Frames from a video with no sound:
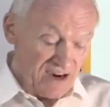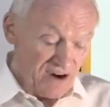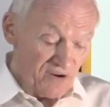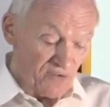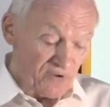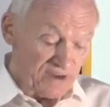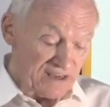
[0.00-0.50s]

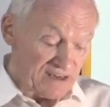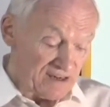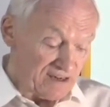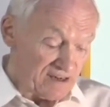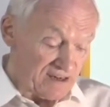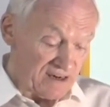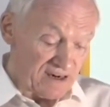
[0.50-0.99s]
We uh,
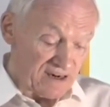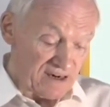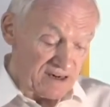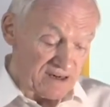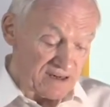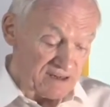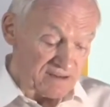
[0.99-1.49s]

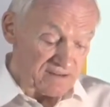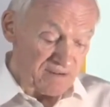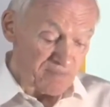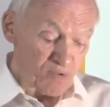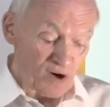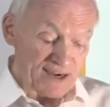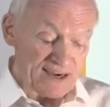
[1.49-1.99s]
uh,
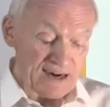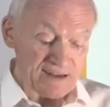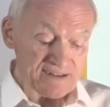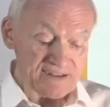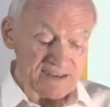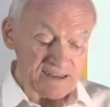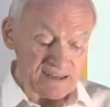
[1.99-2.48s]

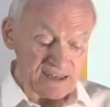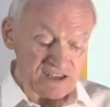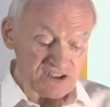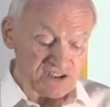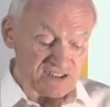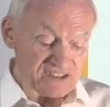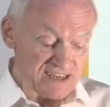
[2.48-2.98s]
boycott the
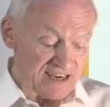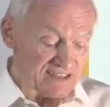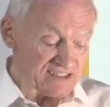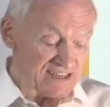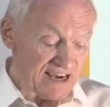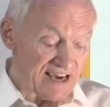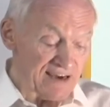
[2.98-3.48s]
elections
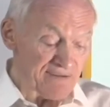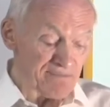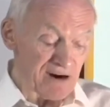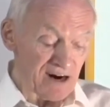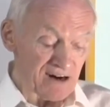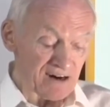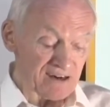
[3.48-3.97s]
as a
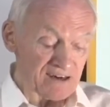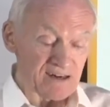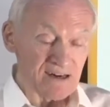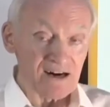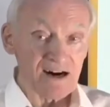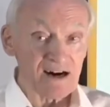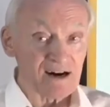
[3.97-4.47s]
mark
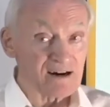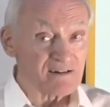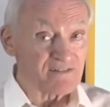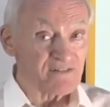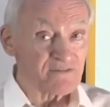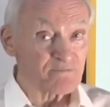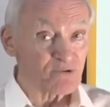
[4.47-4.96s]

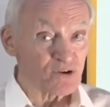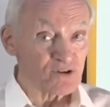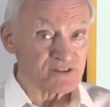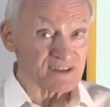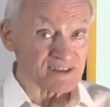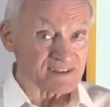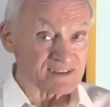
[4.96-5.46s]
of
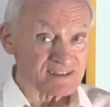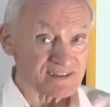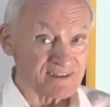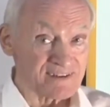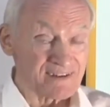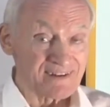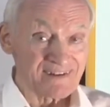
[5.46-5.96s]
protest
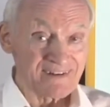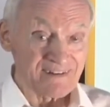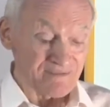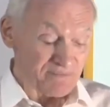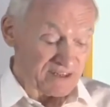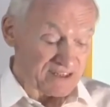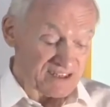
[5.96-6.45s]

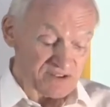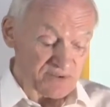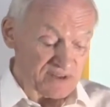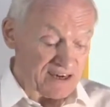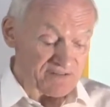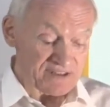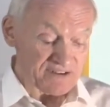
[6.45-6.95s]
because we
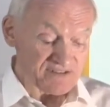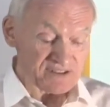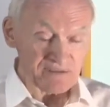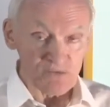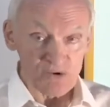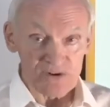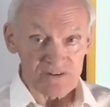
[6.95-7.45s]
have to have
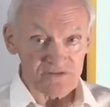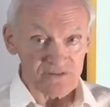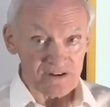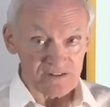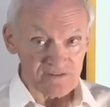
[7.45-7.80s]
some word in front